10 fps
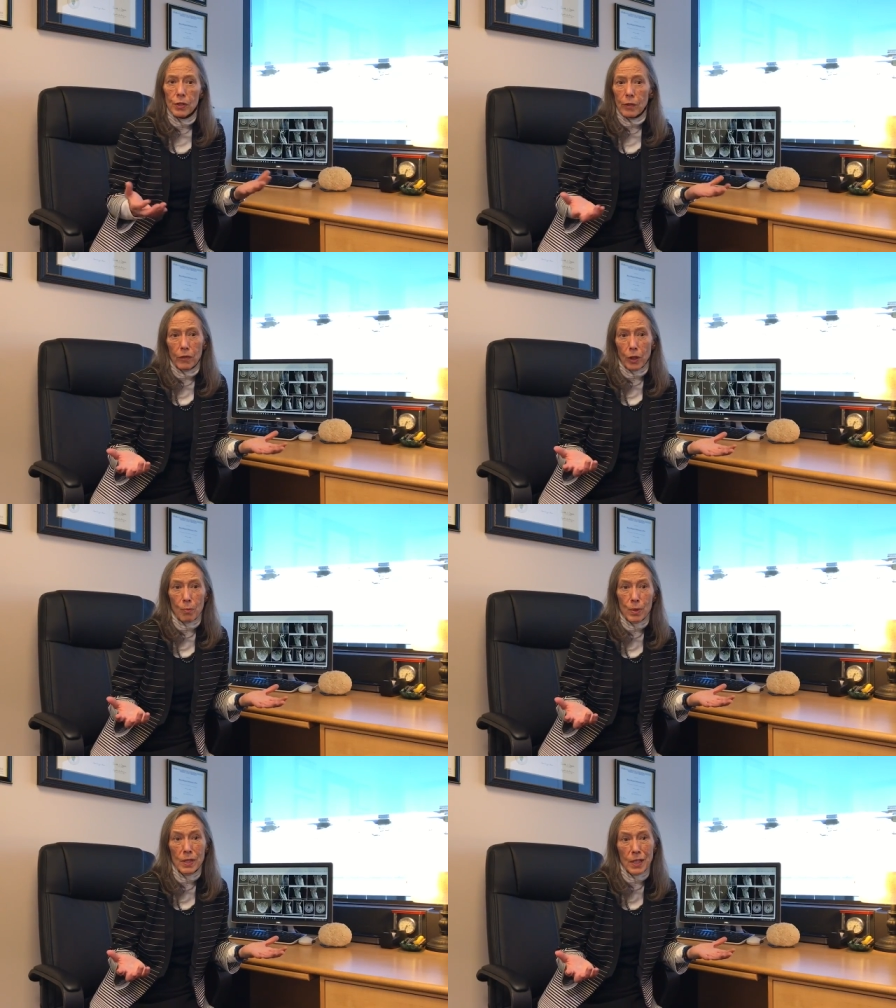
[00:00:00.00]
they're very
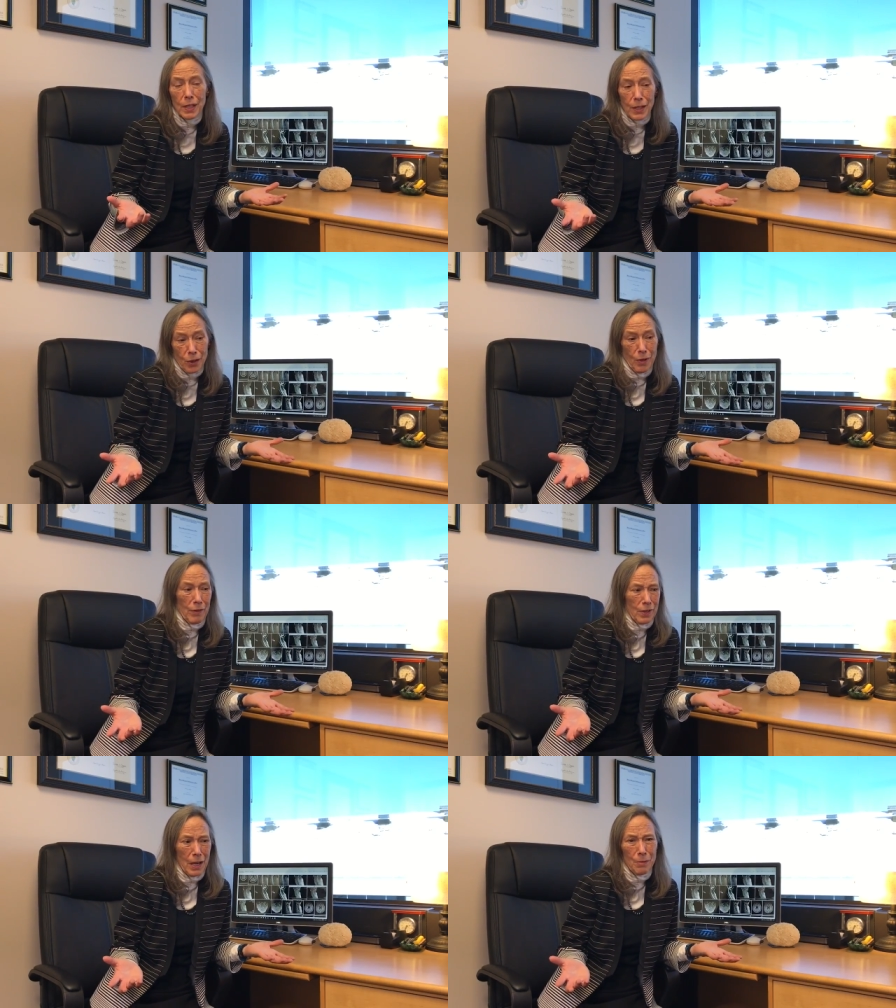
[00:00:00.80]
busy and they don't
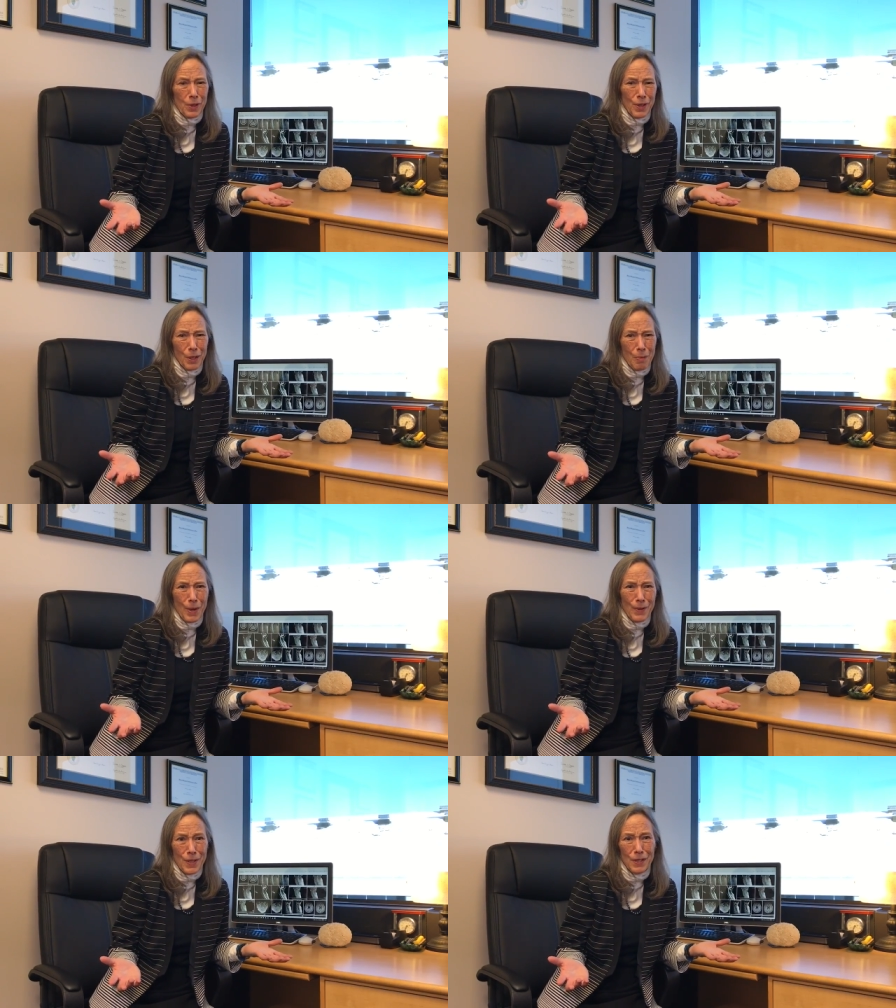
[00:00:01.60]
have time to think
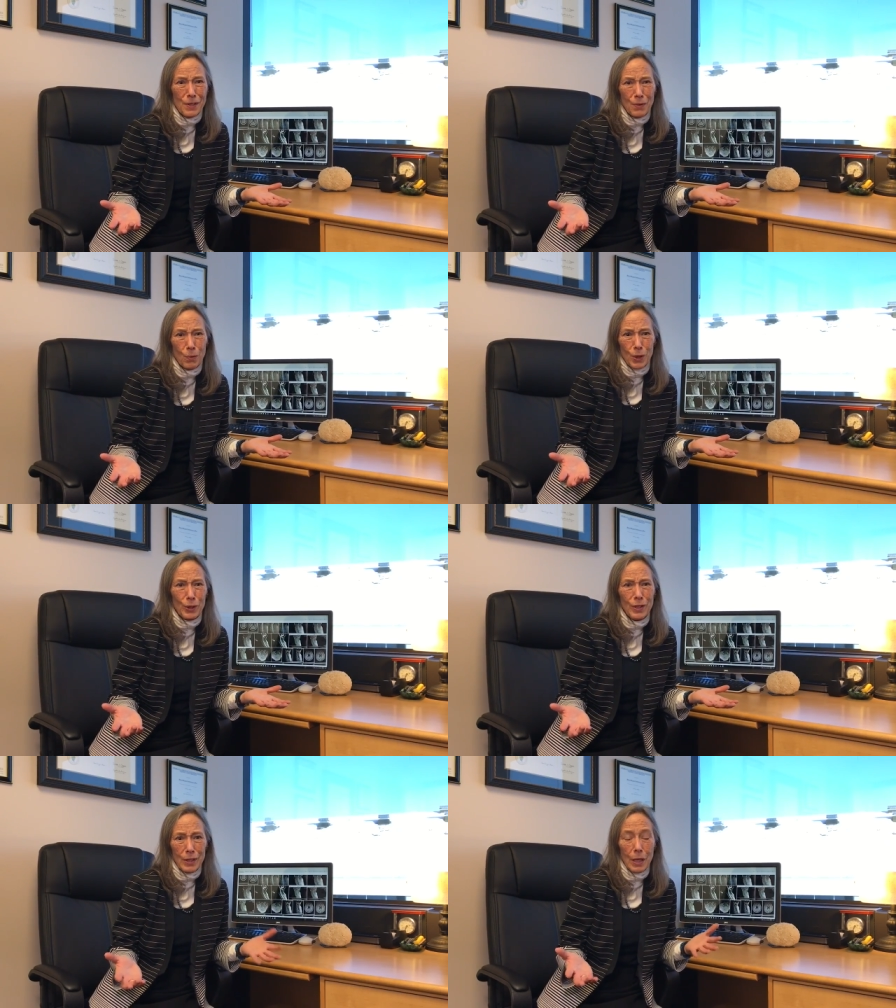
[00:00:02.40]
about these
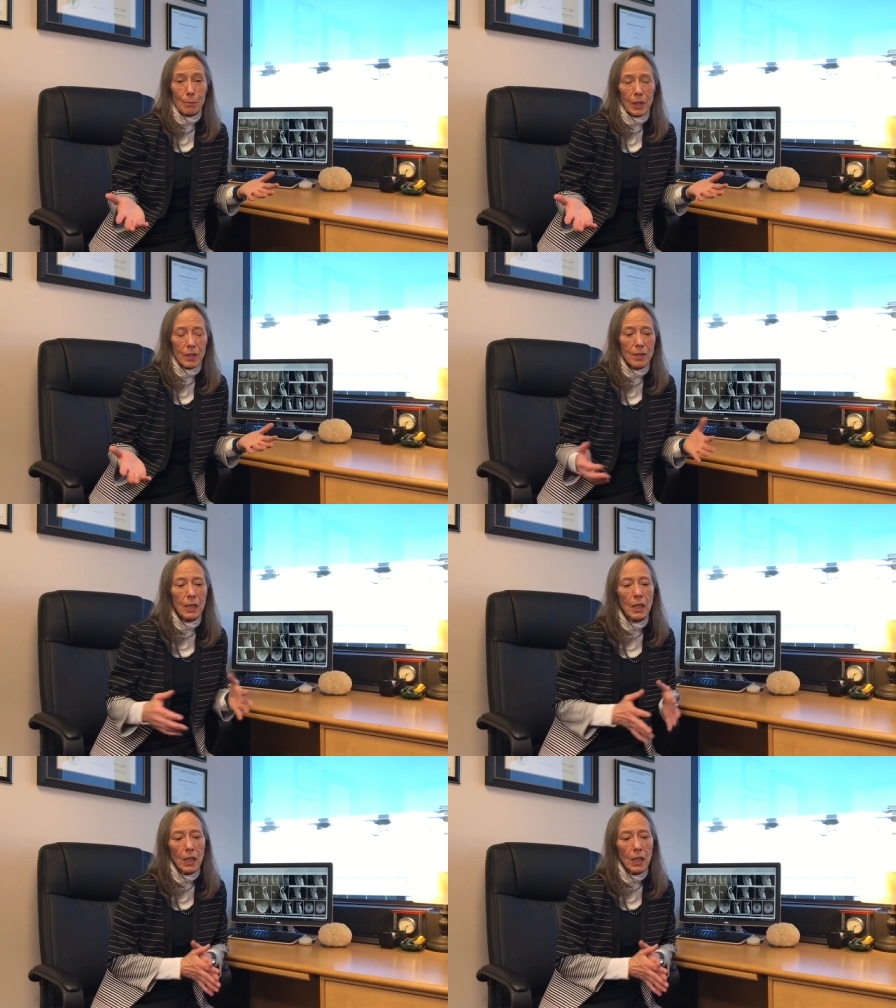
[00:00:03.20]
weird numblies.